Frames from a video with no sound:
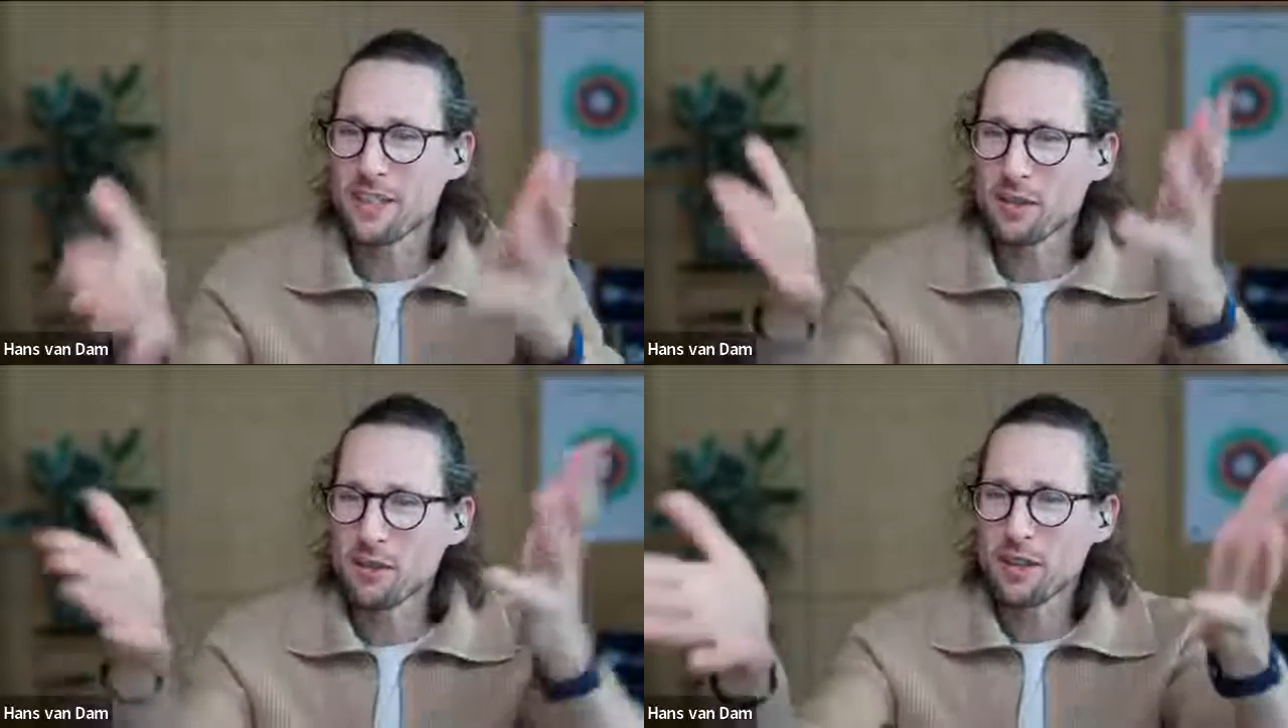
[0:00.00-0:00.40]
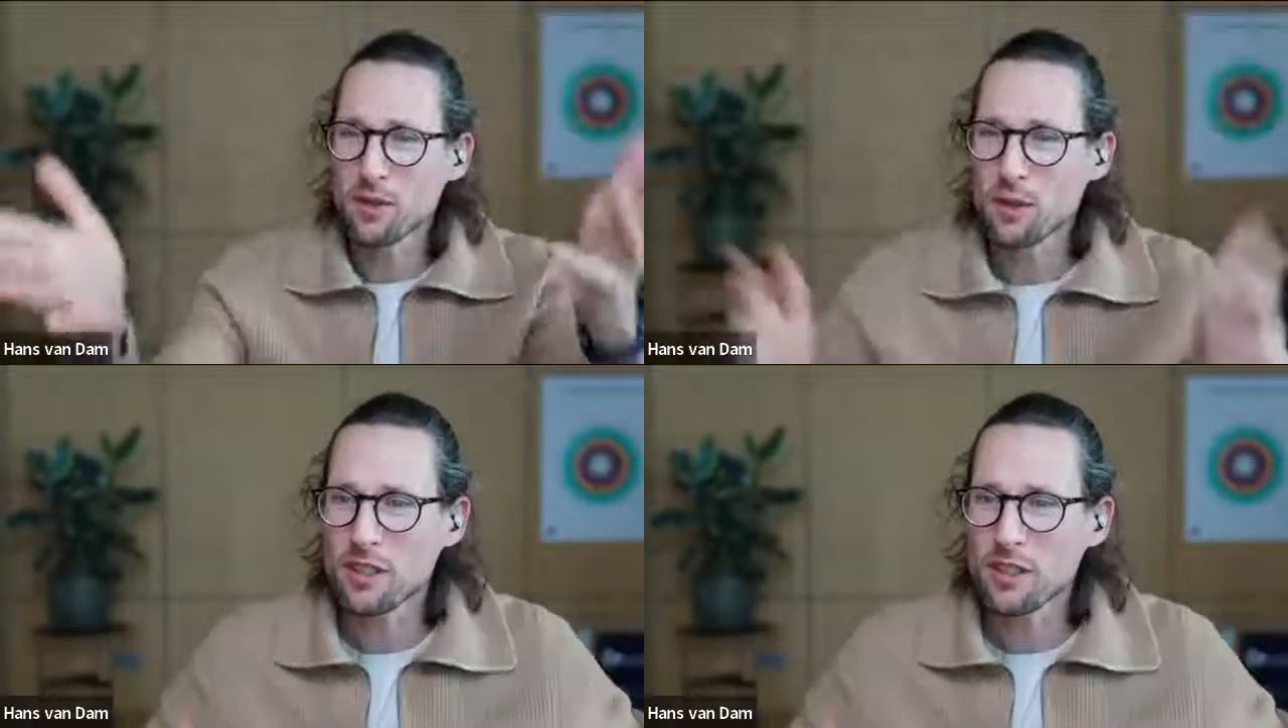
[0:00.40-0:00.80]
you are
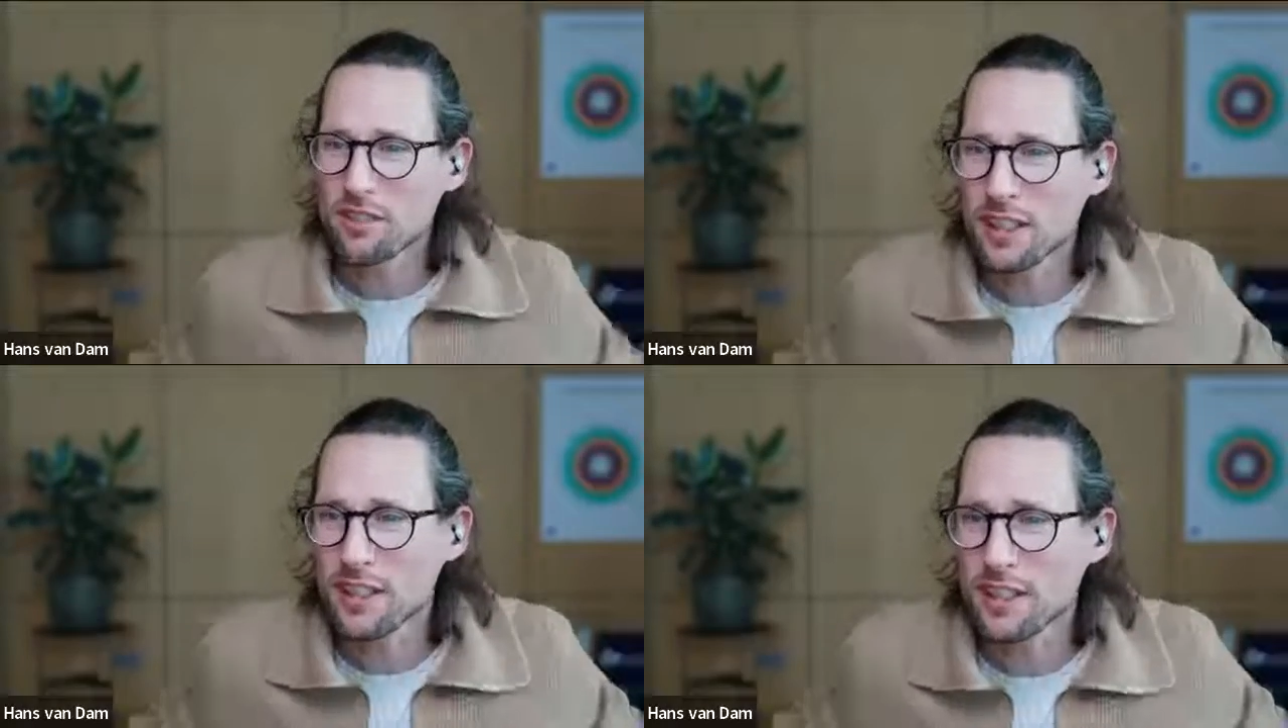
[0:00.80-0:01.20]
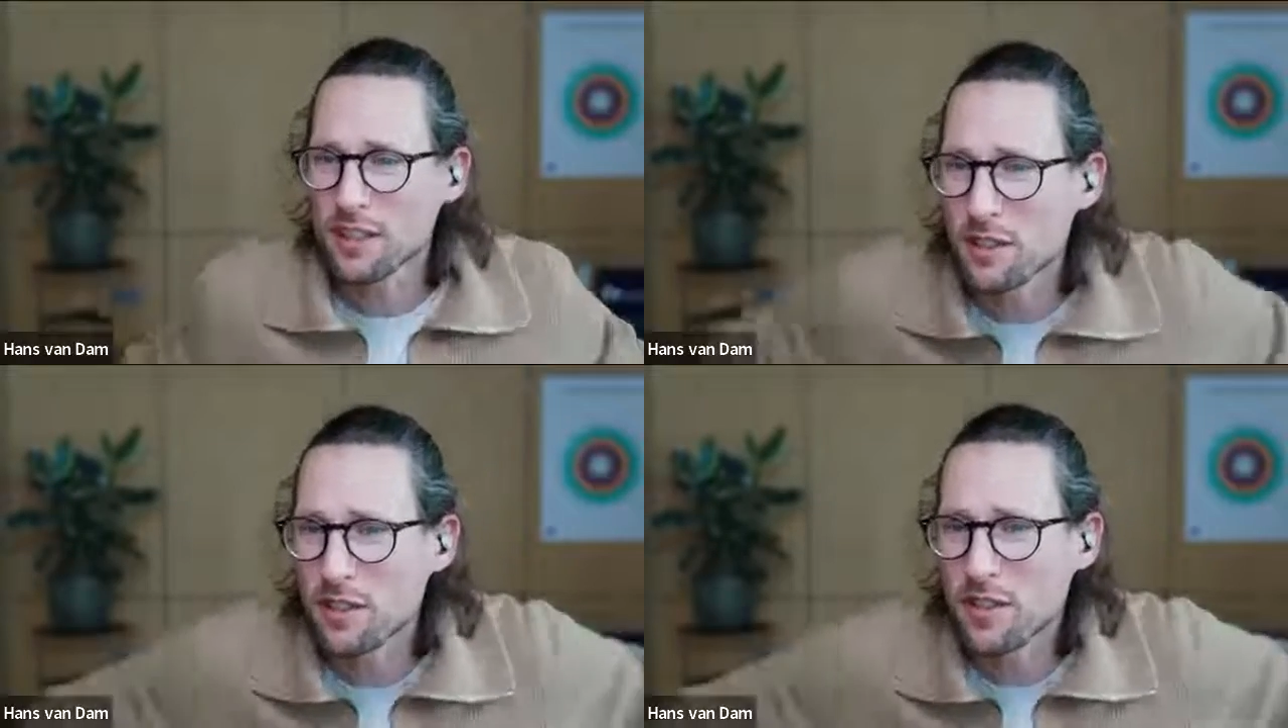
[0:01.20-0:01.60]
cordially invited
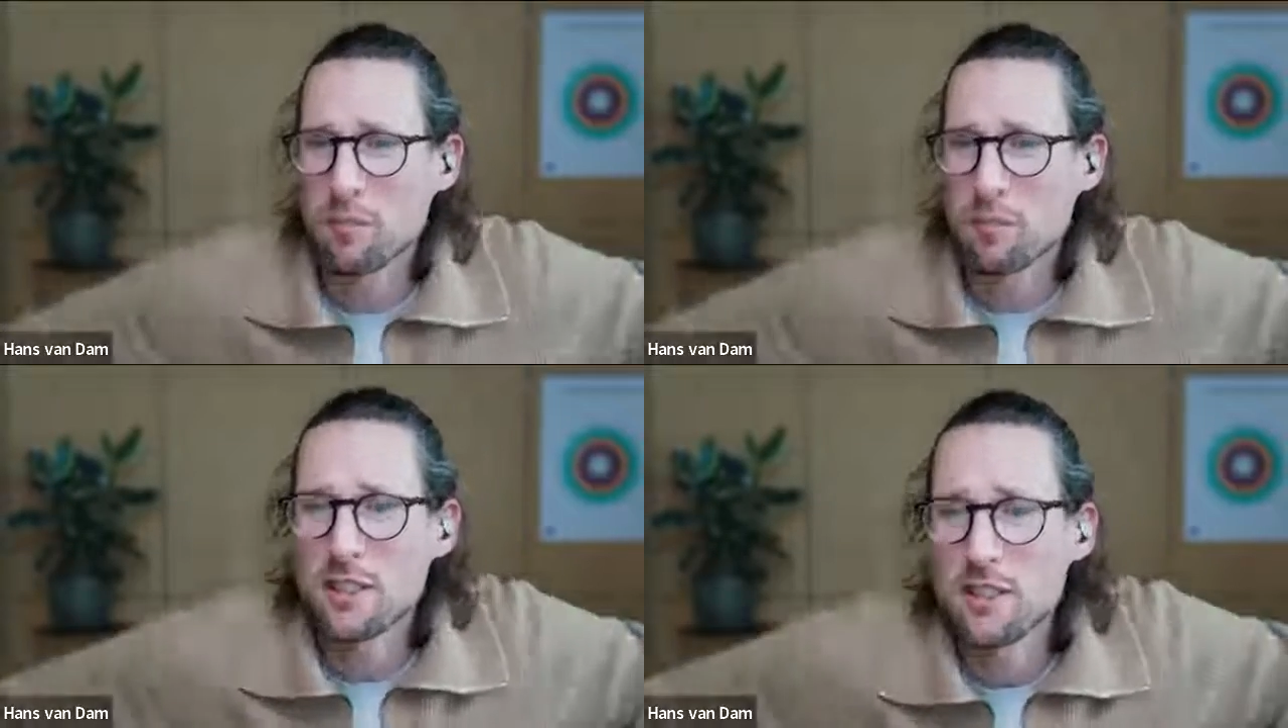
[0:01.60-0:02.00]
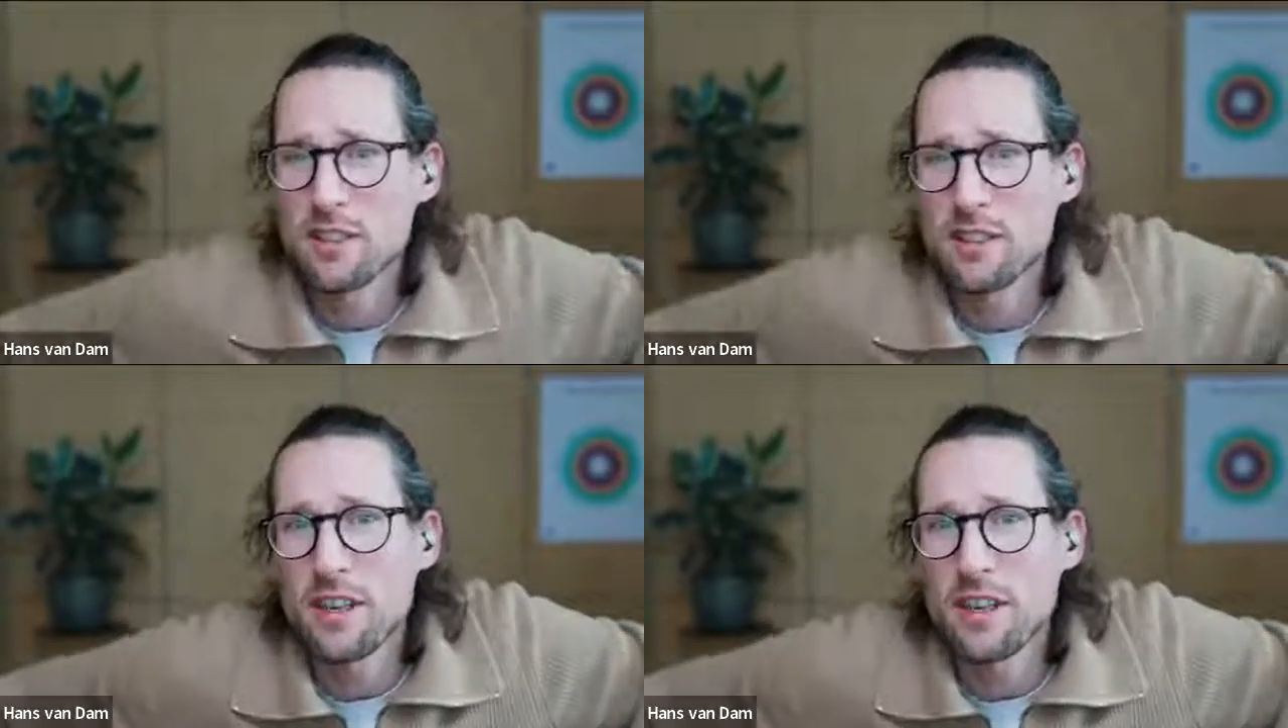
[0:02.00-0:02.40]
to join us in
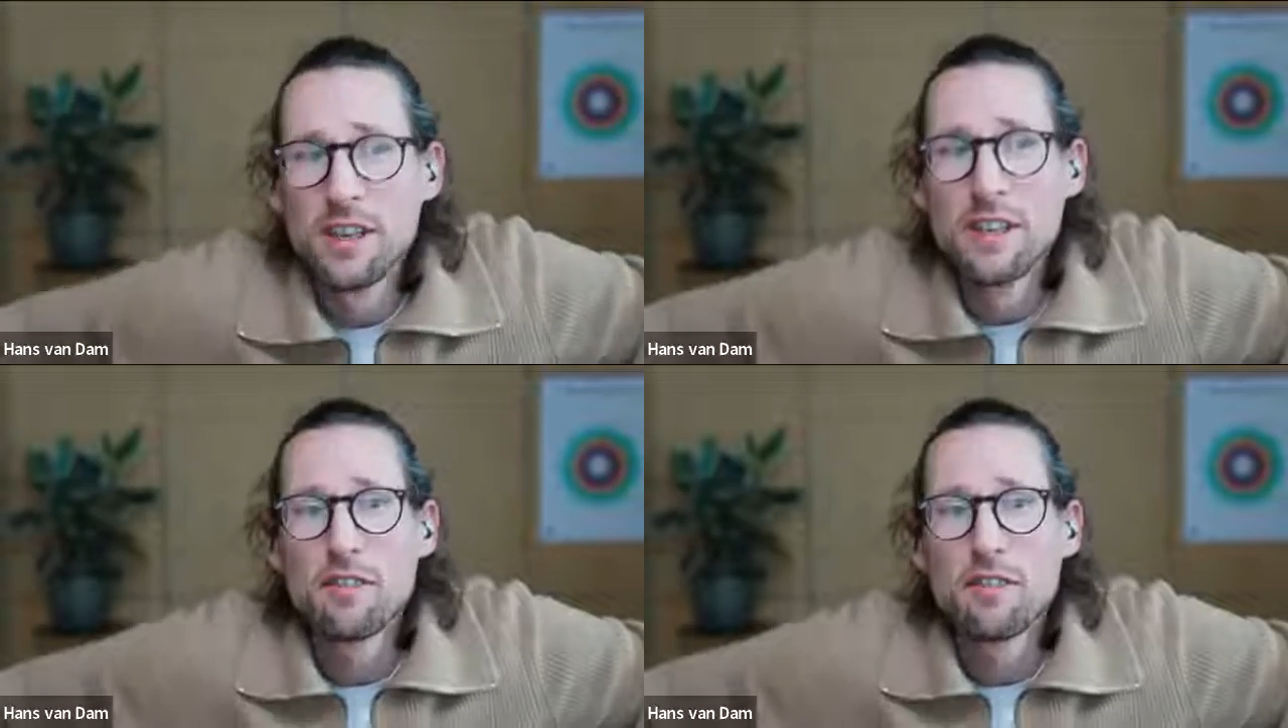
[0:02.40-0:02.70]
Barcelona